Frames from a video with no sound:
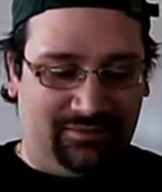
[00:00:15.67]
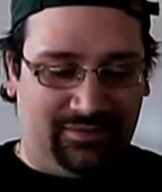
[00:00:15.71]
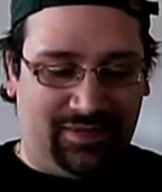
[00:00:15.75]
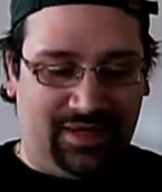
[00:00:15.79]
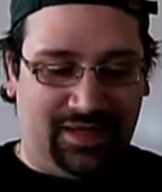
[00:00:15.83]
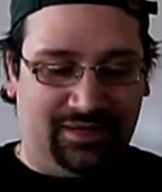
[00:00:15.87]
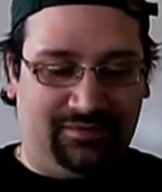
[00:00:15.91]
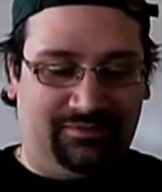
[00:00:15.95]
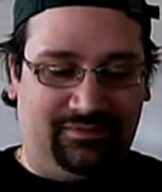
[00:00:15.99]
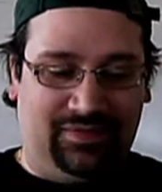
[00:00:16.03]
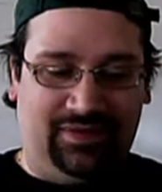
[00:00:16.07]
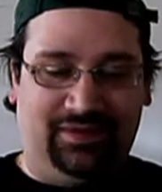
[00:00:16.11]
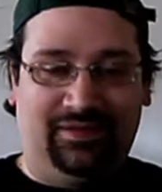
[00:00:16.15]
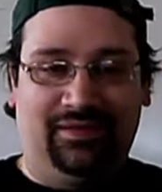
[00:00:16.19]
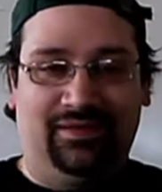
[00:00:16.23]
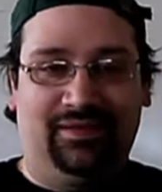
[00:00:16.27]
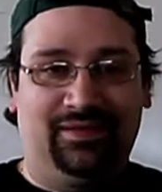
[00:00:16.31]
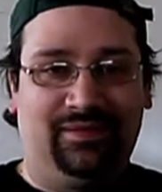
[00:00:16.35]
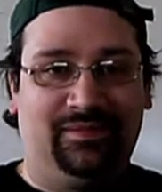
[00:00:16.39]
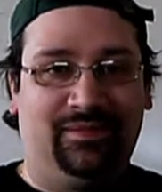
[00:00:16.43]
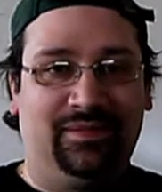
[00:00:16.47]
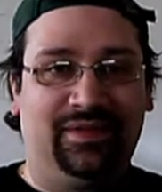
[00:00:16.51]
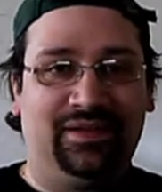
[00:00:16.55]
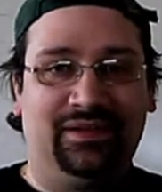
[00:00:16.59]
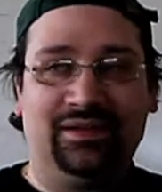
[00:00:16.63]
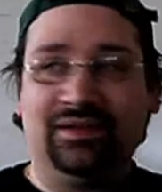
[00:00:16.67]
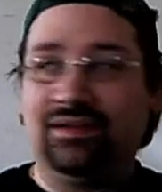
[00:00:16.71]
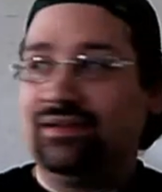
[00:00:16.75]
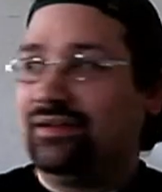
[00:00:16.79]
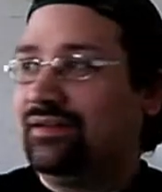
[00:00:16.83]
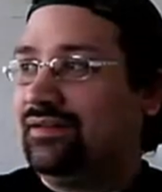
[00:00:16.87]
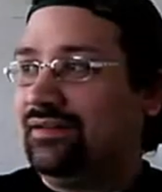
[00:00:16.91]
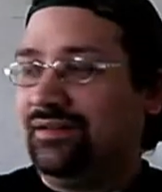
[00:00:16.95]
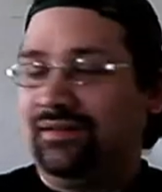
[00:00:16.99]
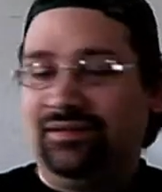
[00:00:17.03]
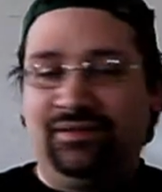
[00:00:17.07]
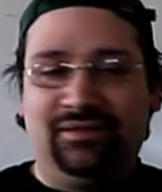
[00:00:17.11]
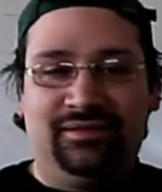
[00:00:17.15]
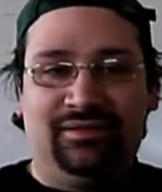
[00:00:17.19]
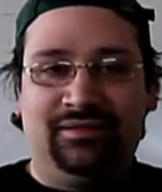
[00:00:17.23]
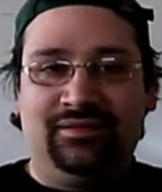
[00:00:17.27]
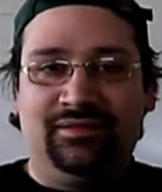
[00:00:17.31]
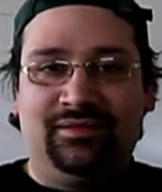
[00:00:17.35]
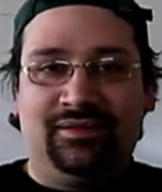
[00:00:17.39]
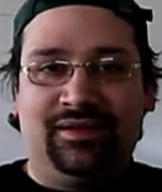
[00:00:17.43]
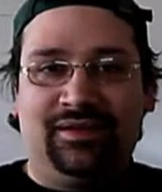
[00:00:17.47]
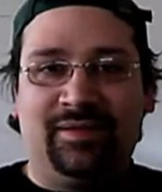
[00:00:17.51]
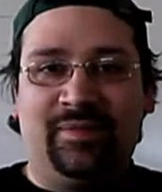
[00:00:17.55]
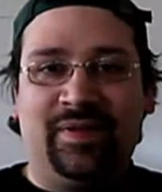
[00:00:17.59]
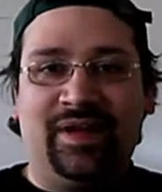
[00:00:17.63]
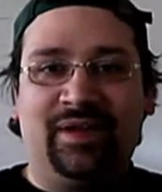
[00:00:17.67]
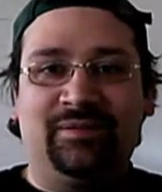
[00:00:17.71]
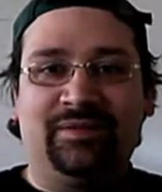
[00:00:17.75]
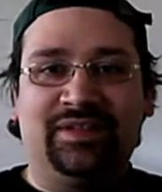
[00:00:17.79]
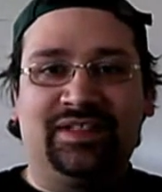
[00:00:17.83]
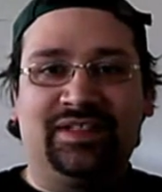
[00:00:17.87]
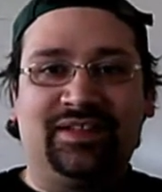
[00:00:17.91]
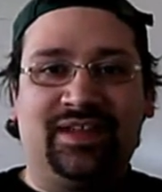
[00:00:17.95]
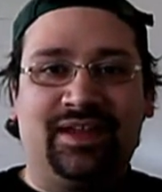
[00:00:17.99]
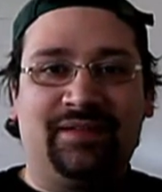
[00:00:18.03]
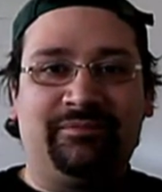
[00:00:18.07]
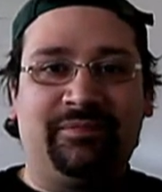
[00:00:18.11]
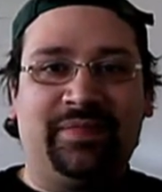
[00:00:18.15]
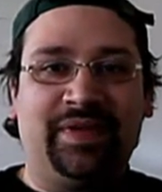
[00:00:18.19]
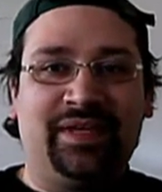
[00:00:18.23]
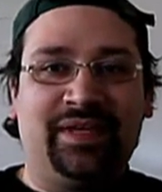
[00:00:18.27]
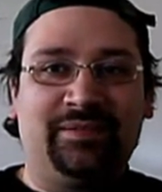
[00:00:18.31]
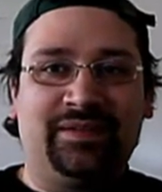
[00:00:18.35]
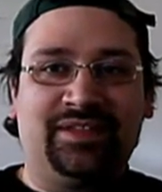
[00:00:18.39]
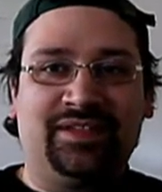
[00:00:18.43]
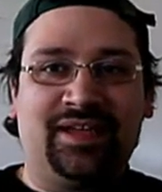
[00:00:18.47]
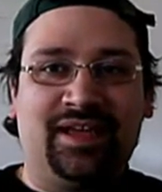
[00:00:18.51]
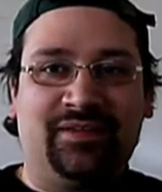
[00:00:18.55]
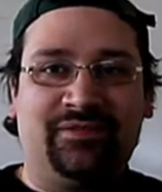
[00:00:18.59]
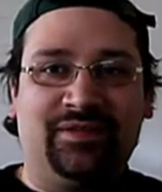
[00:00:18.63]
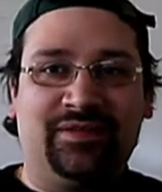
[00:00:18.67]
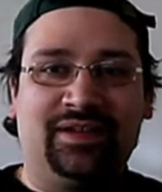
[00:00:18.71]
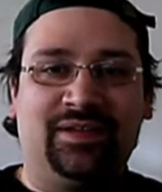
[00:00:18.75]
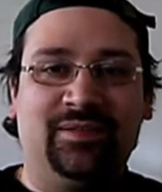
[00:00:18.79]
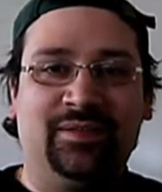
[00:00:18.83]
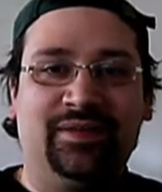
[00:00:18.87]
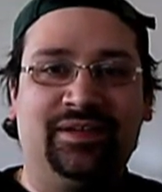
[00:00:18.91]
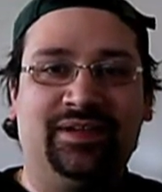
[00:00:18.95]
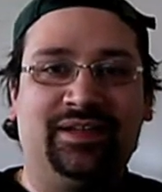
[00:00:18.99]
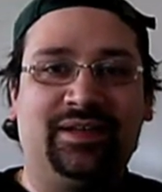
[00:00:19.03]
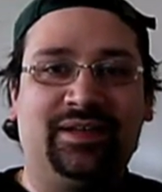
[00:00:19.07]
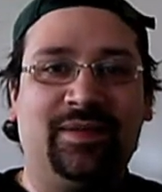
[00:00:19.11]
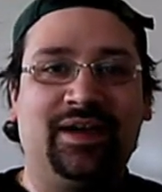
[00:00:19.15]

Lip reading: not a ton, but I'm going to pick up the slack for the community.